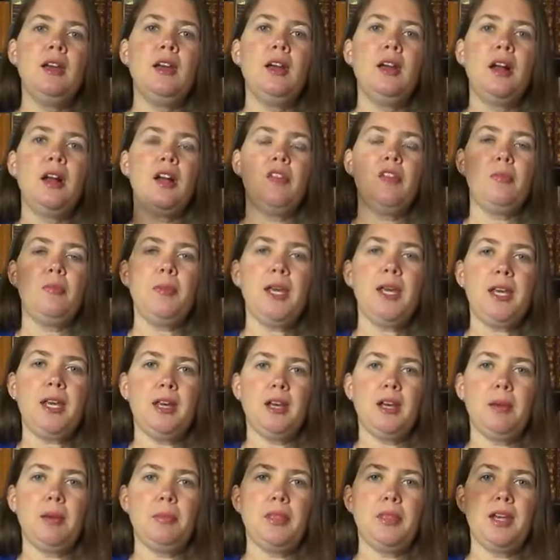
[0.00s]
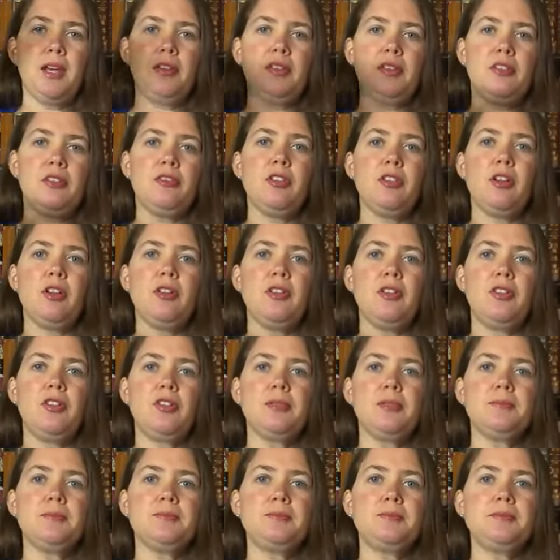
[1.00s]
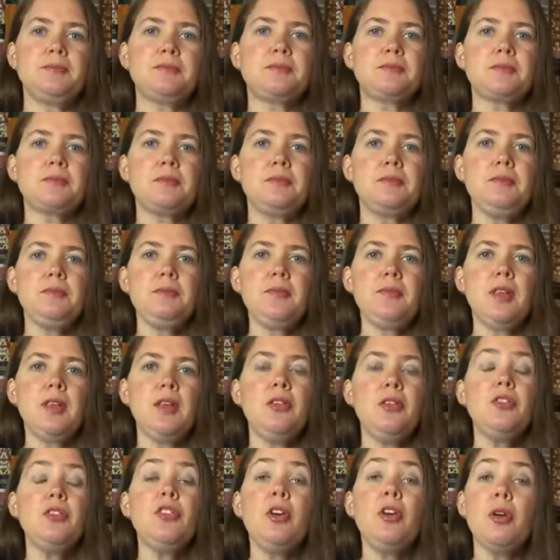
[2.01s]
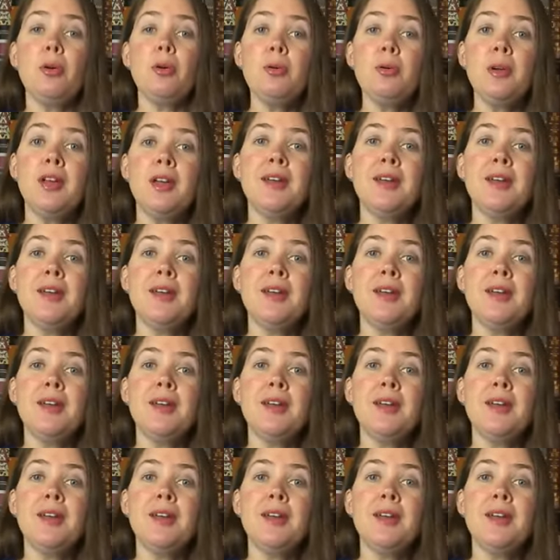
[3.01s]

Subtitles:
of making up that difference. So